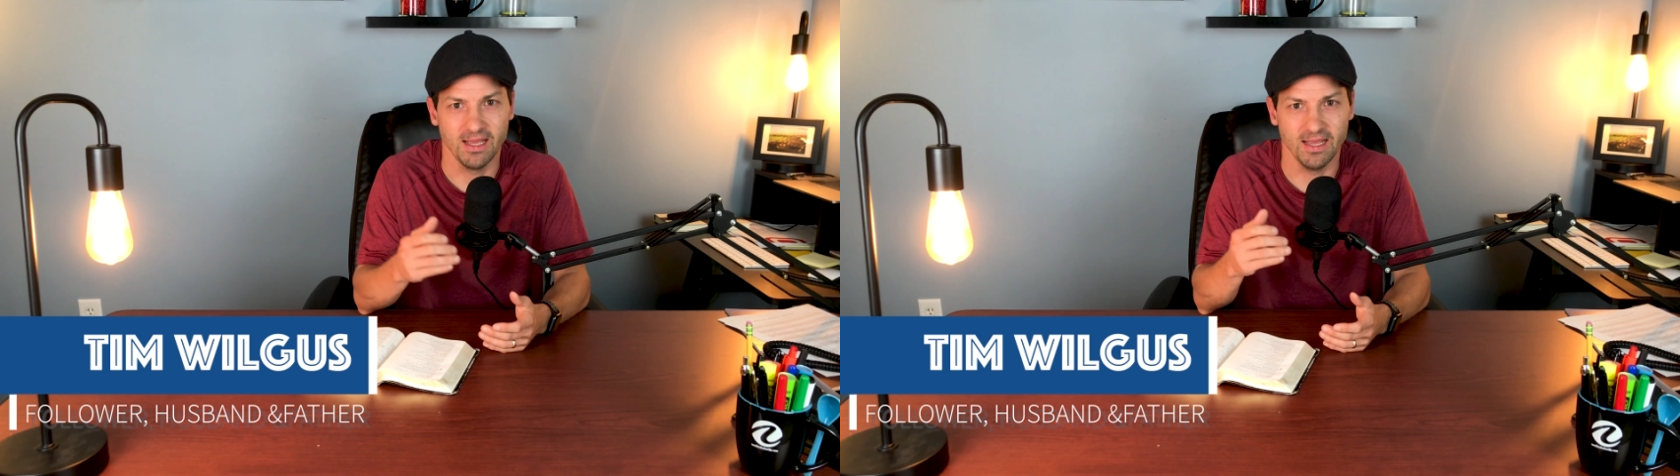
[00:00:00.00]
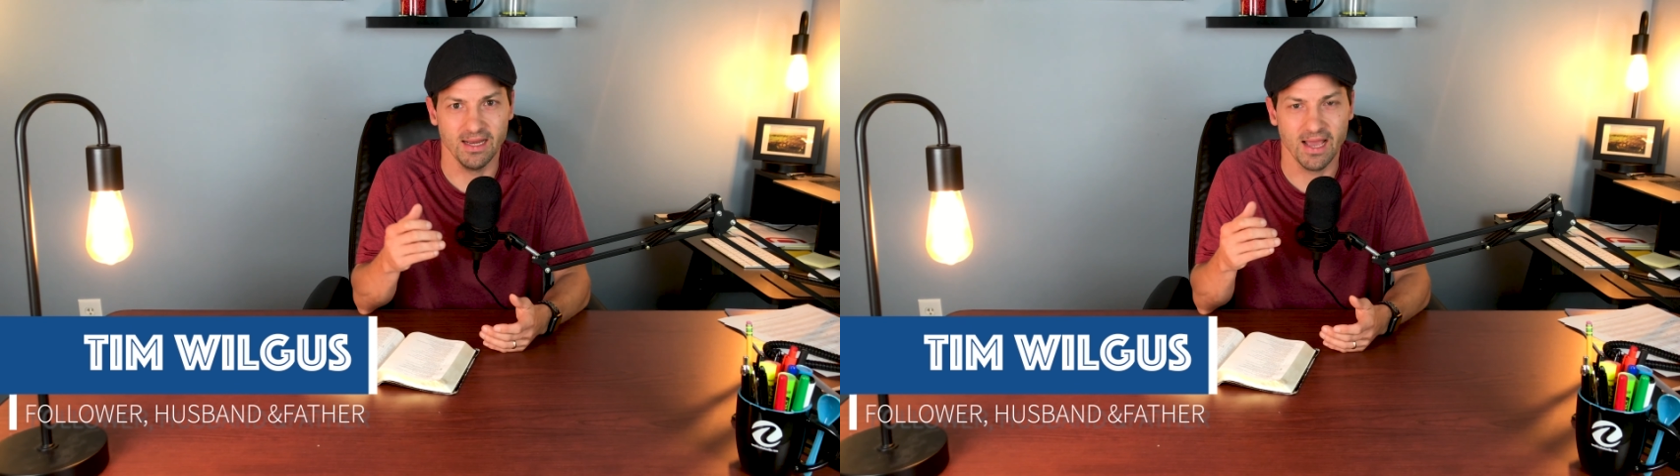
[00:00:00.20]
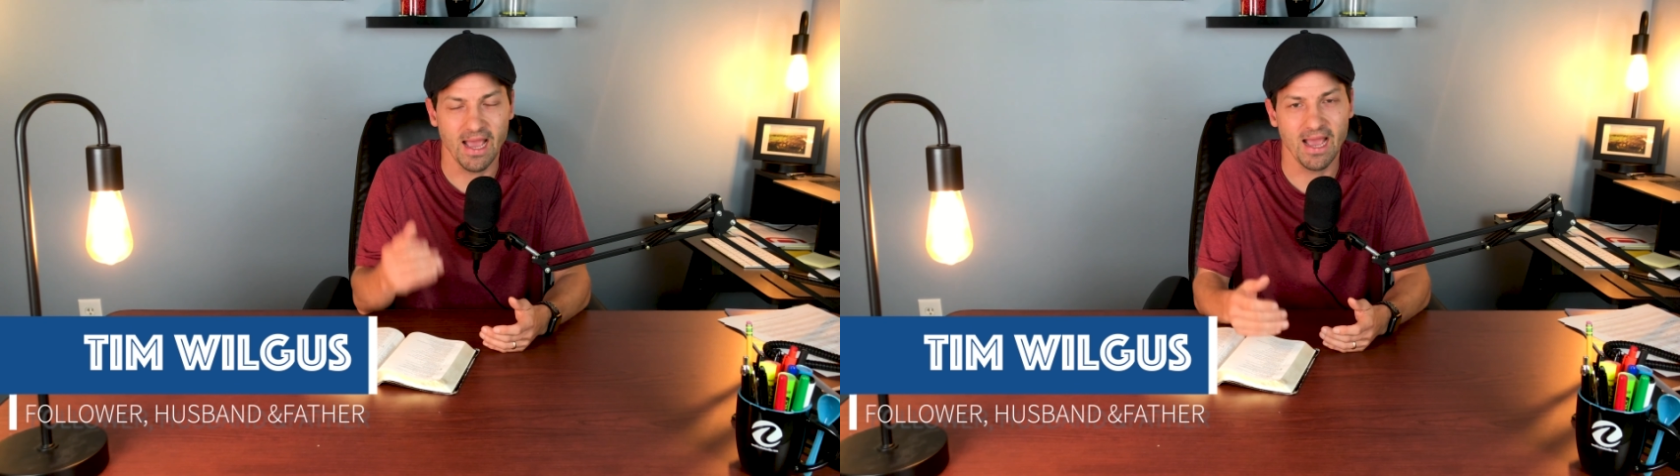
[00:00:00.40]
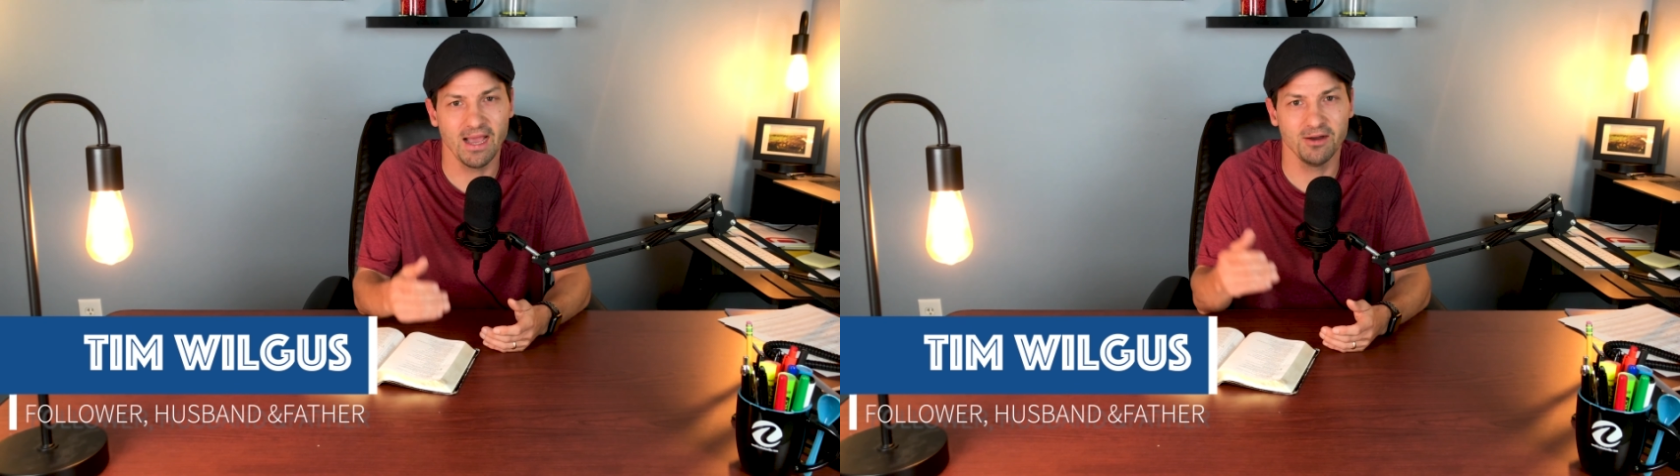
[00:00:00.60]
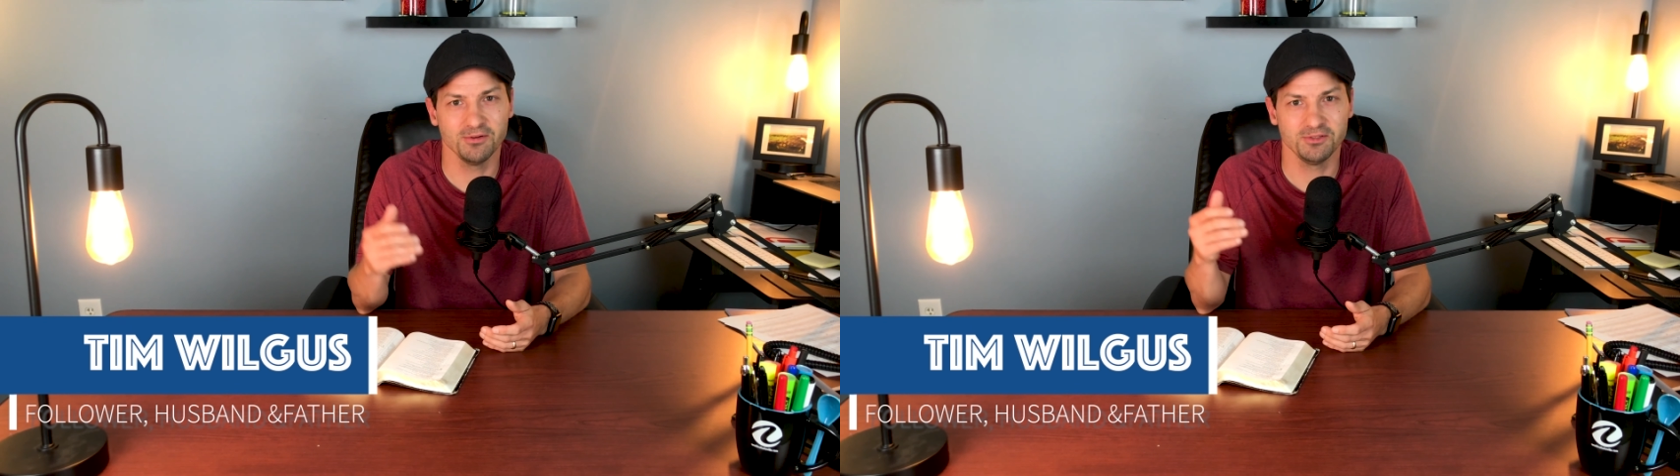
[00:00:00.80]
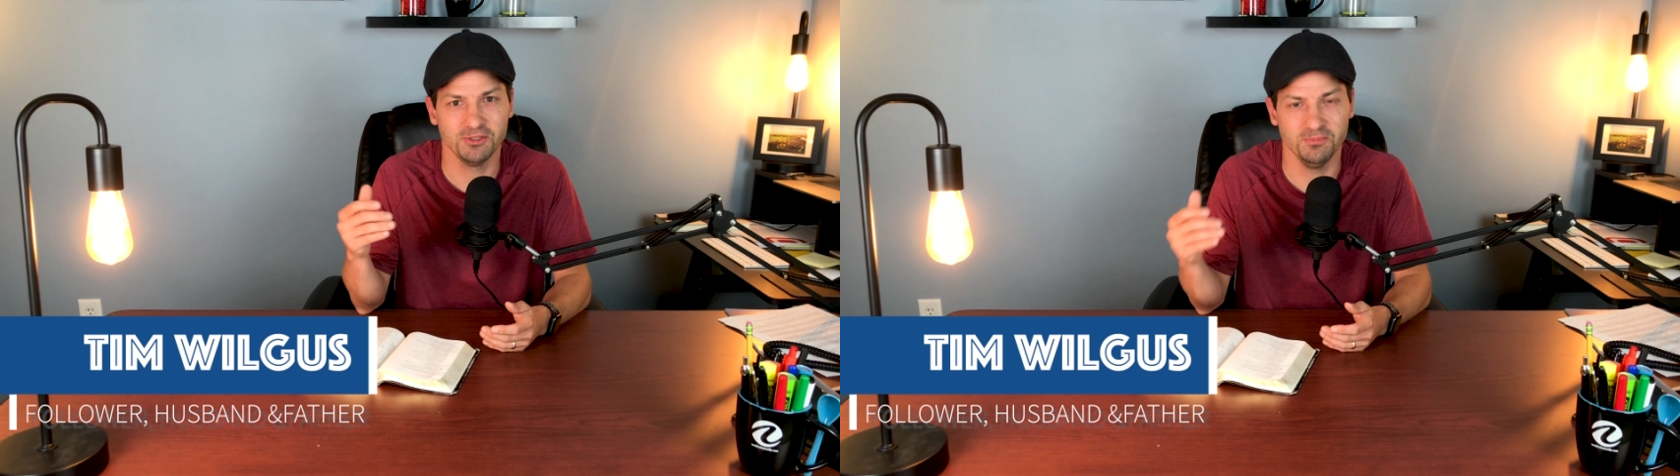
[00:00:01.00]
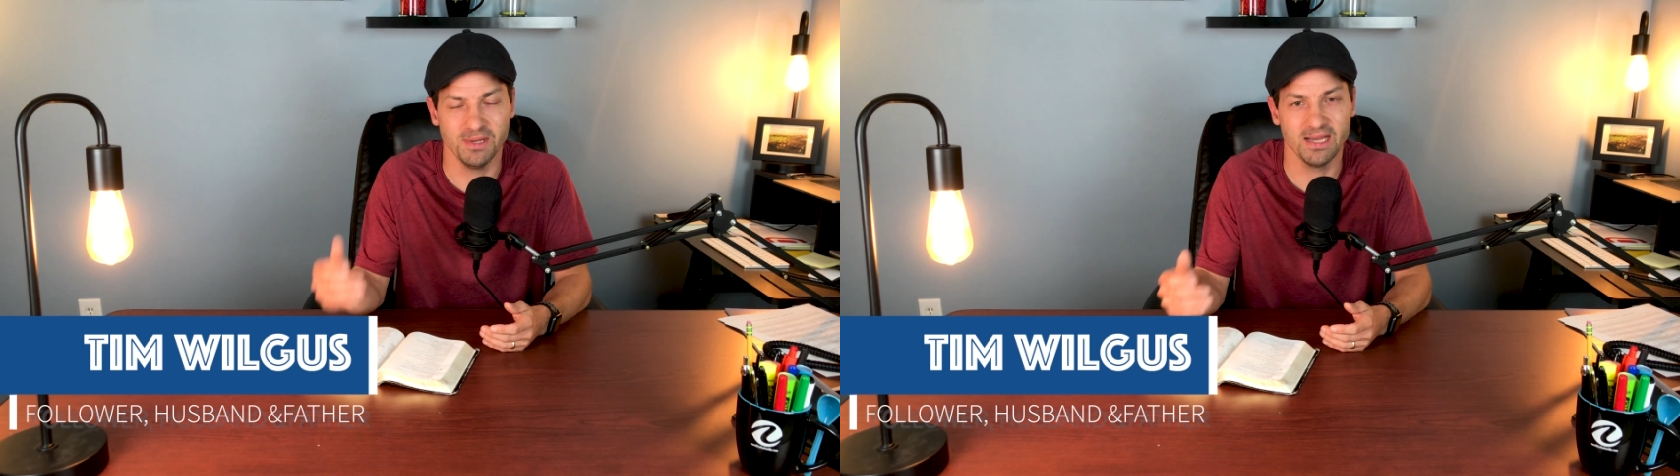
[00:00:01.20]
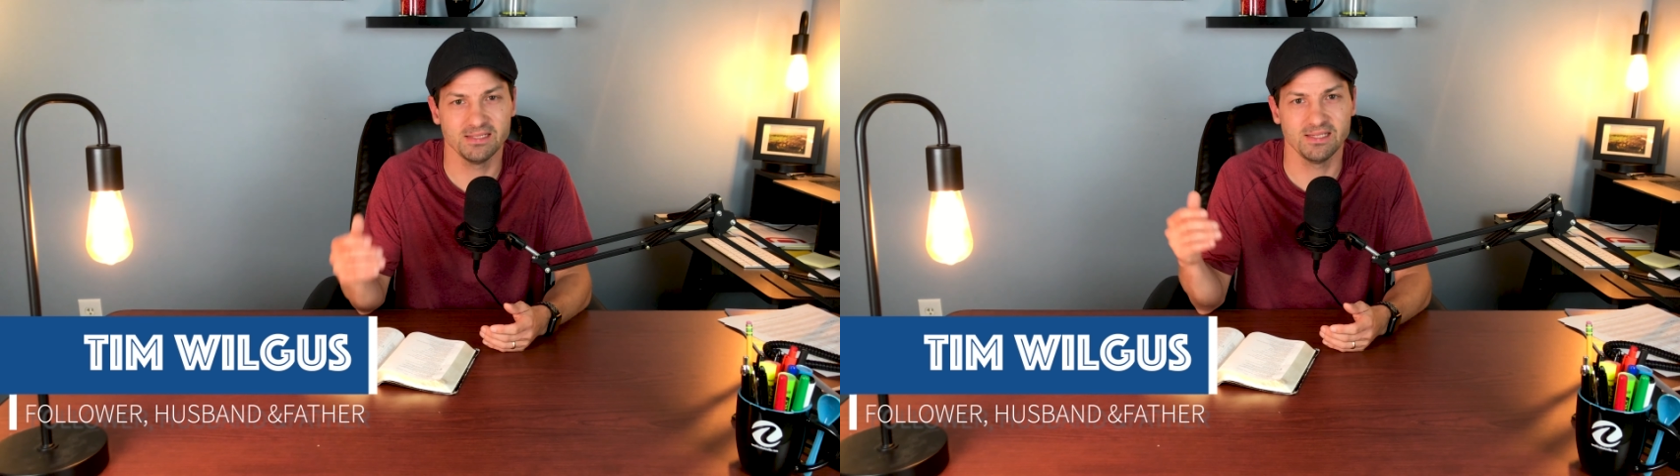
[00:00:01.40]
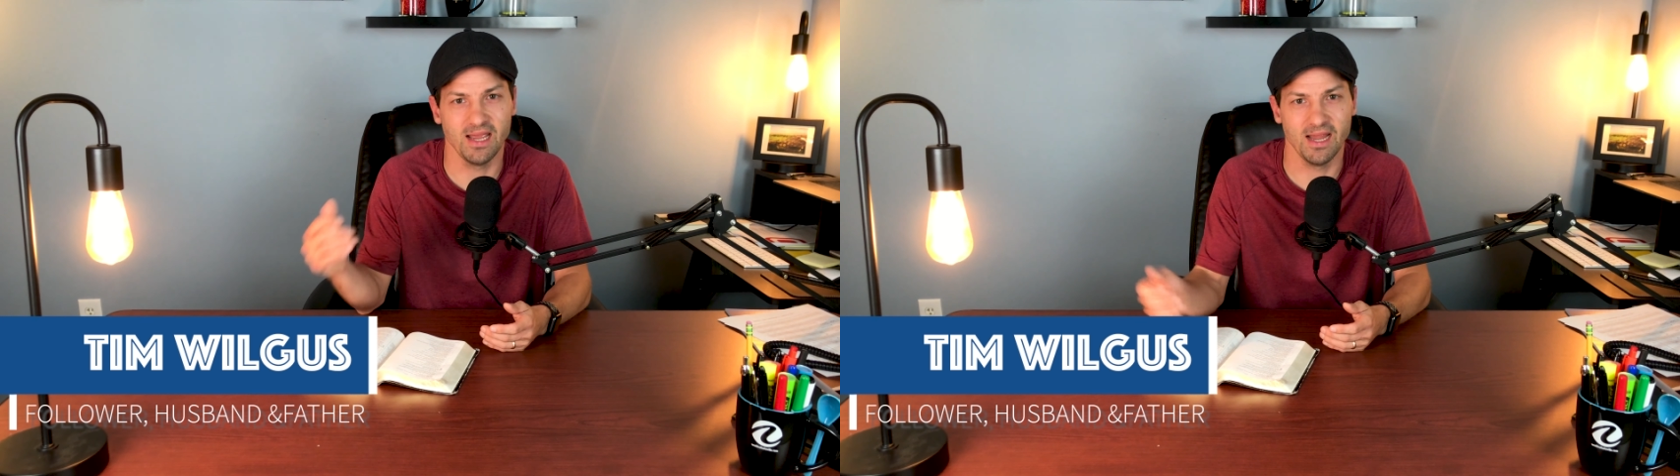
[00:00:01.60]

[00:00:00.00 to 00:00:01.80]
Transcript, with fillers: in how to best